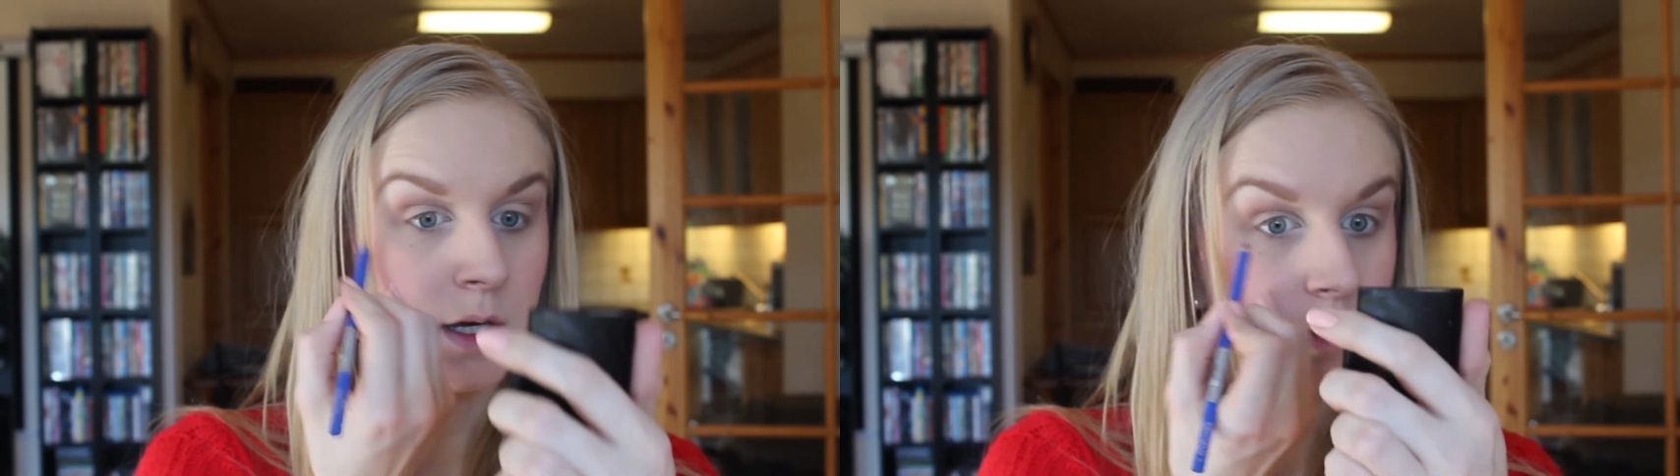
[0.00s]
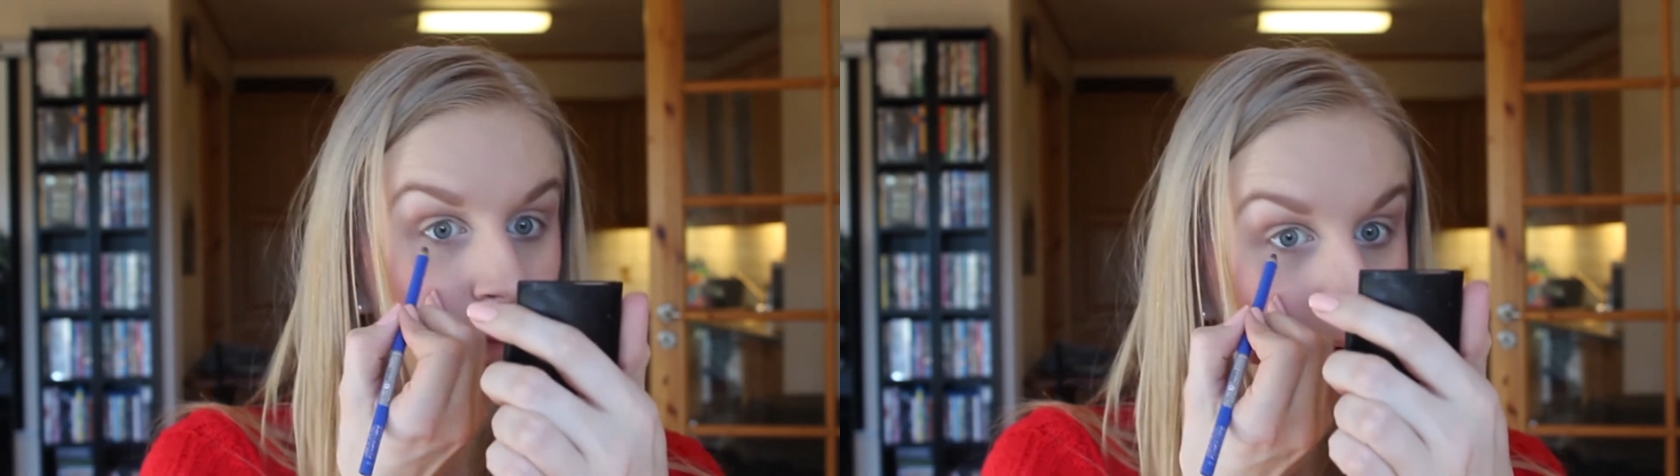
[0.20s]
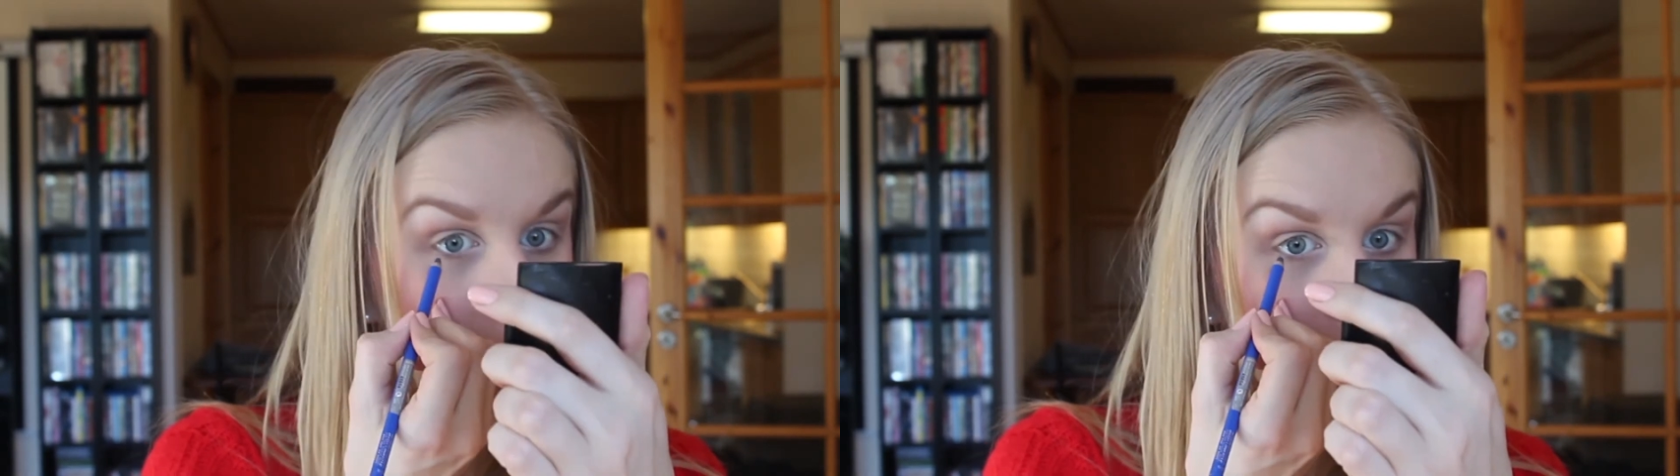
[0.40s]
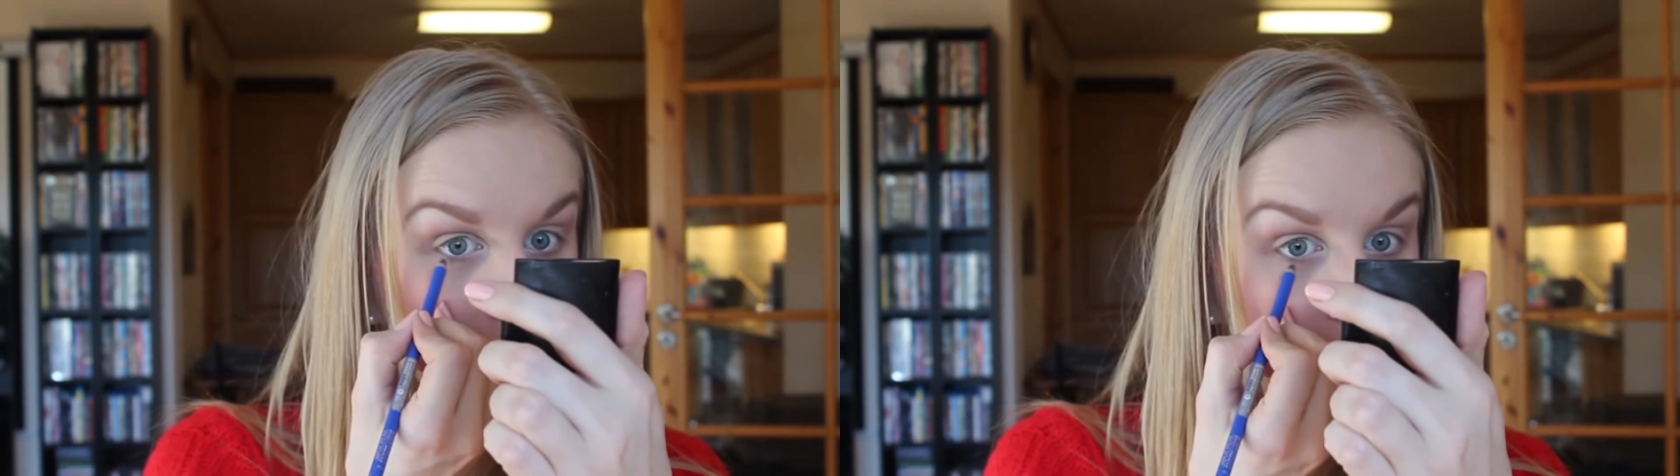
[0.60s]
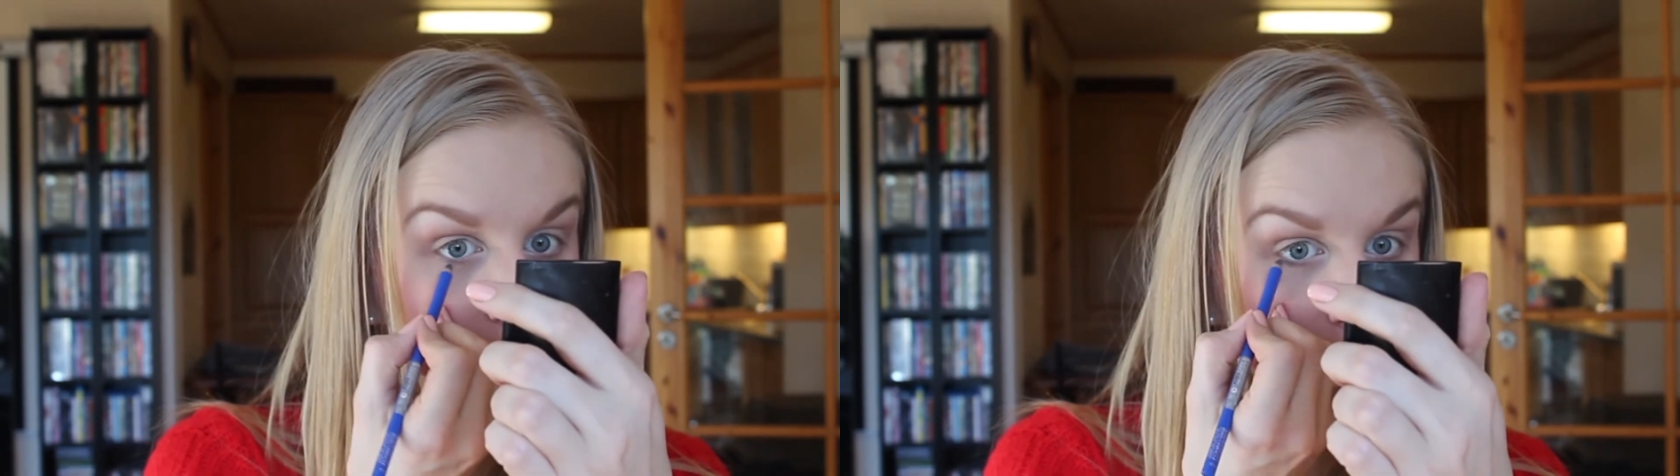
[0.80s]
under my
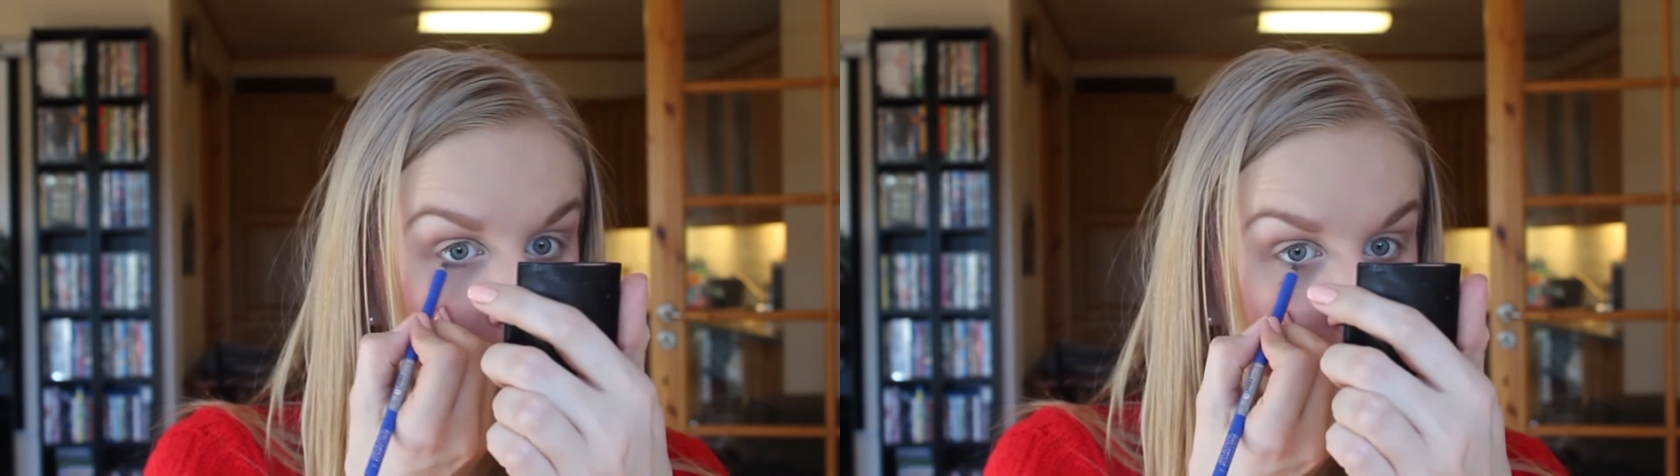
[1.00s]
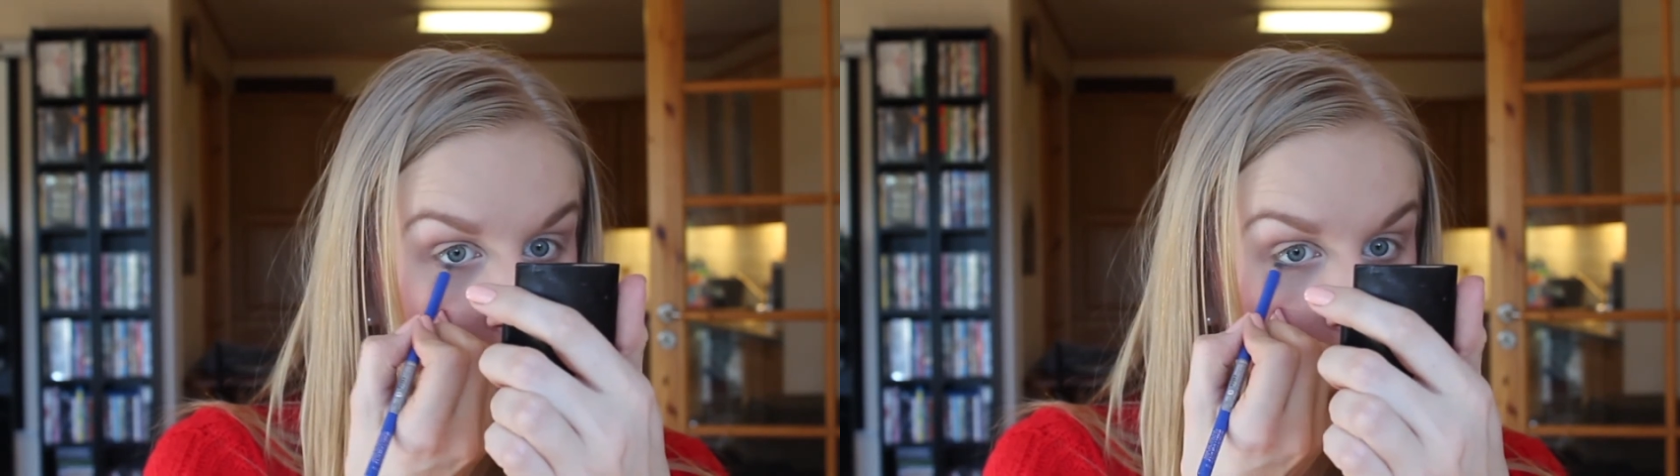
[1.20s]
eye for